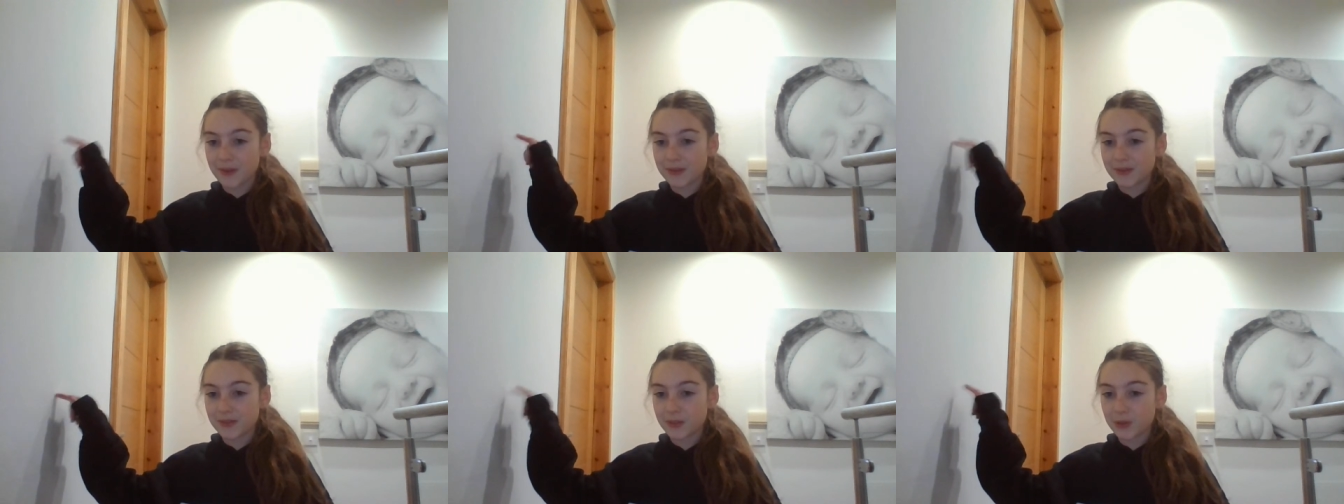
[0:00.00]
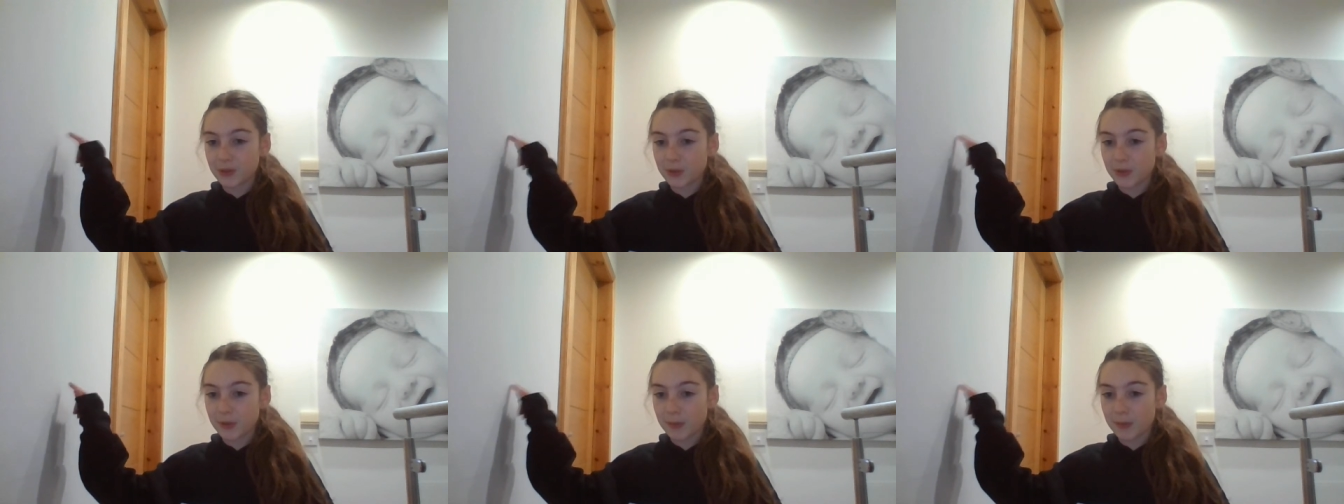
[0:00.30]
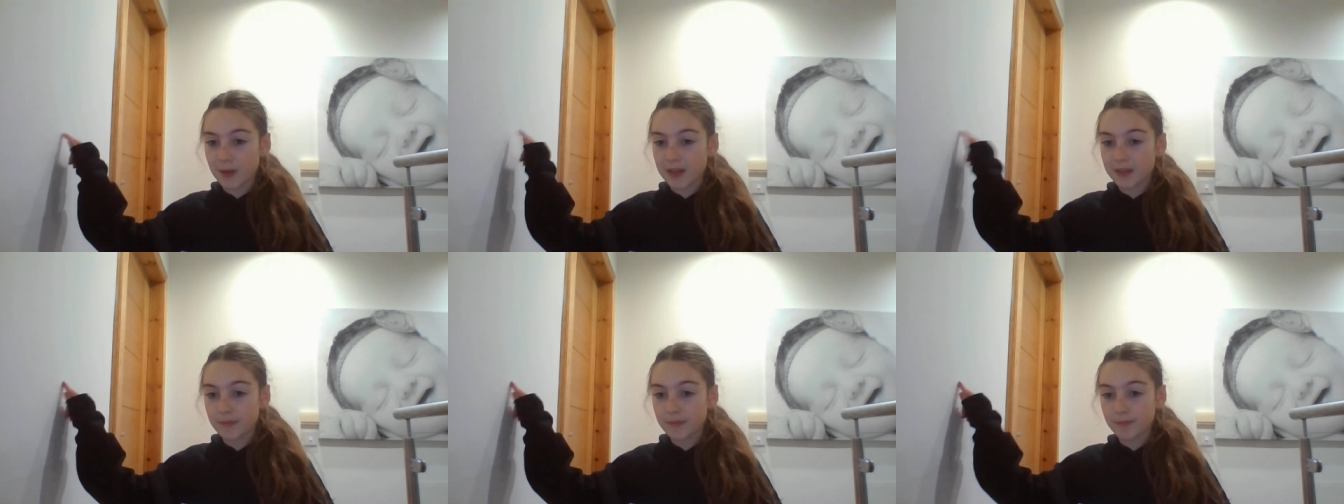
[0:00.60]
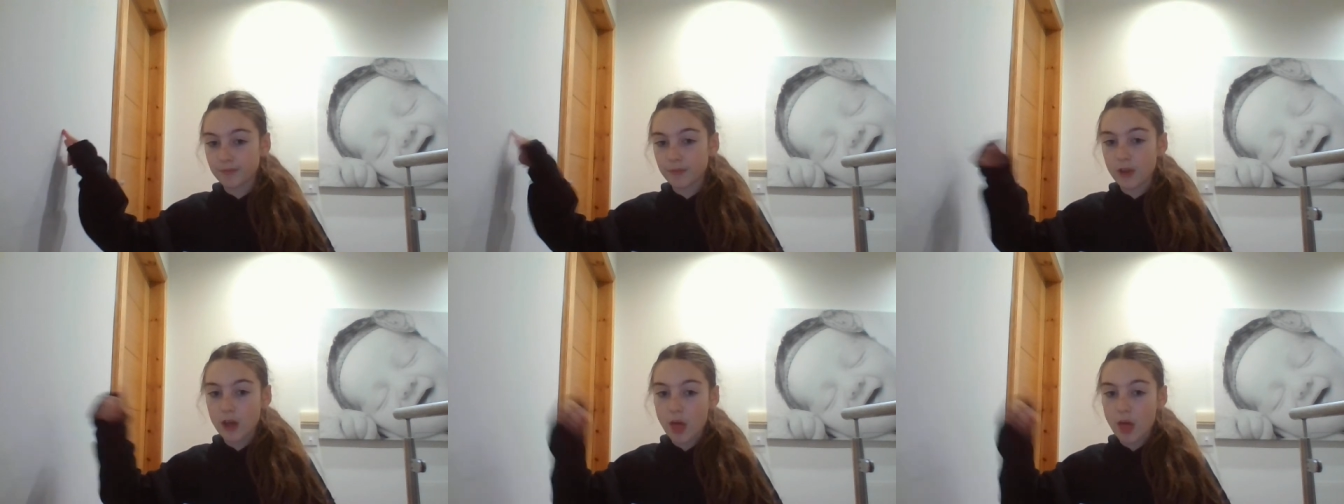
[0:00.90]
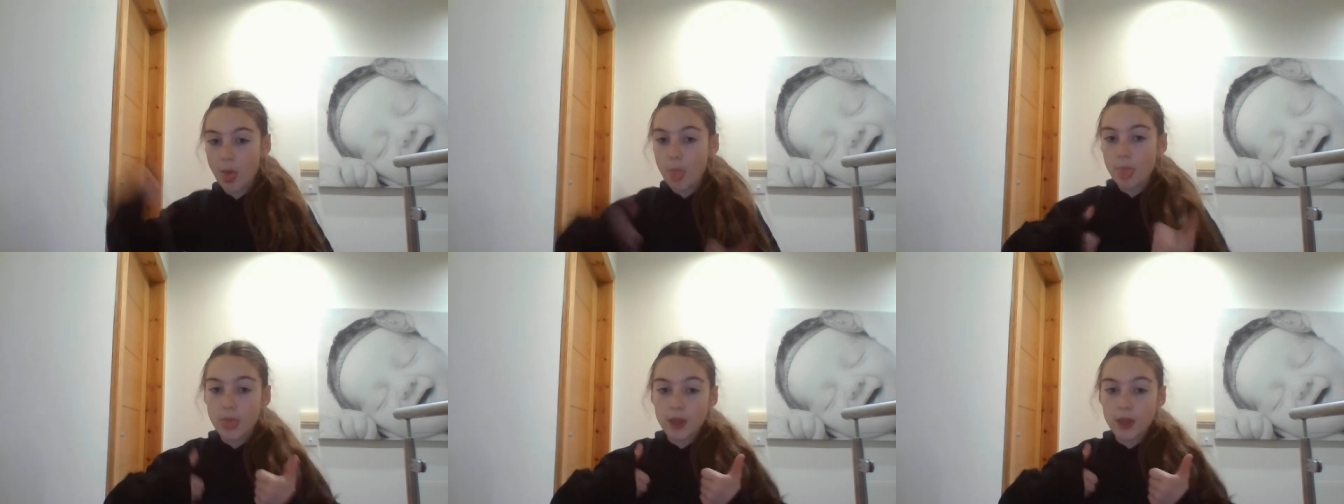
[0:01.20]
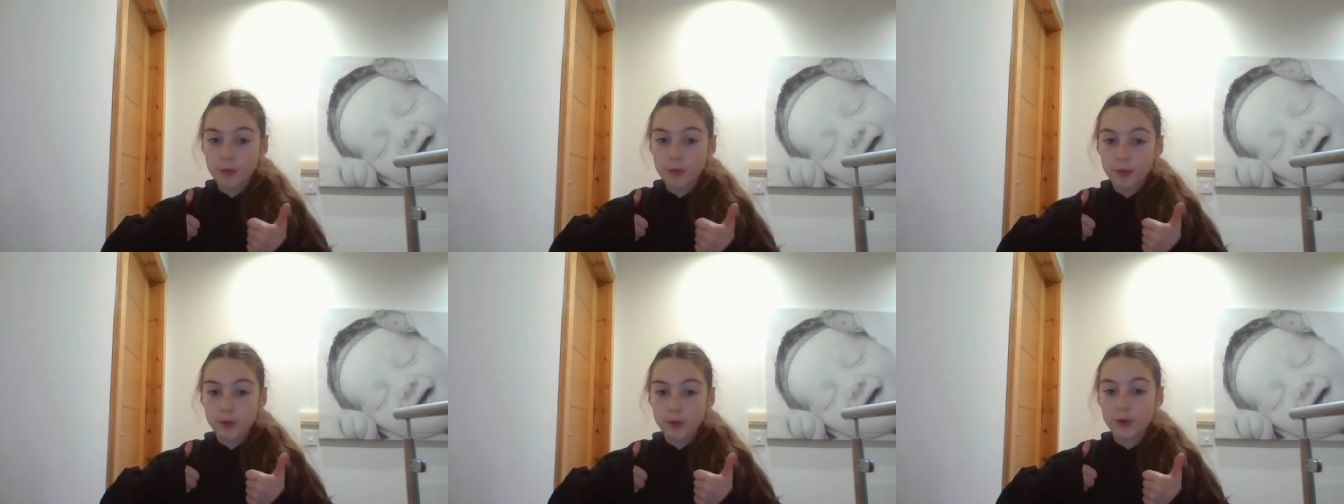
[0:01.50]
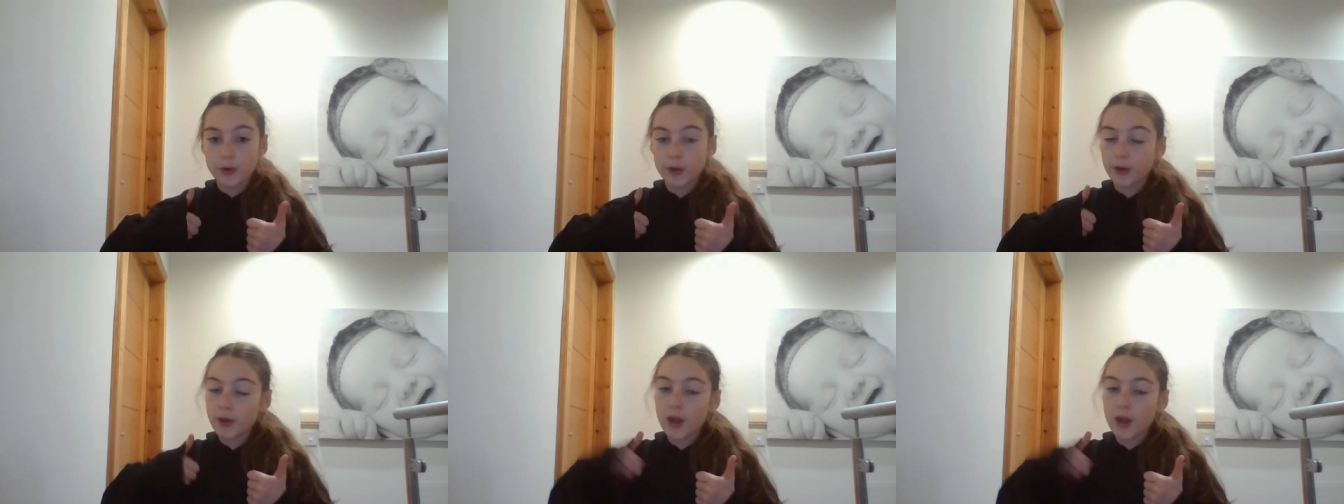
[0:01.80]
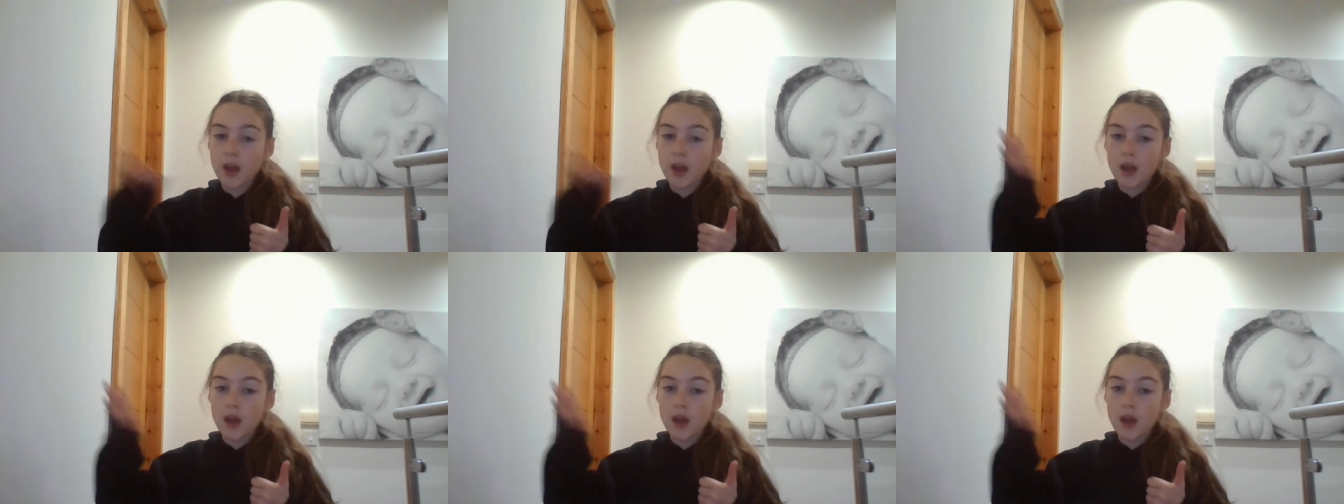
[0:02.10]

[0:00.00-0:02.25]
be to their bed. That's their job.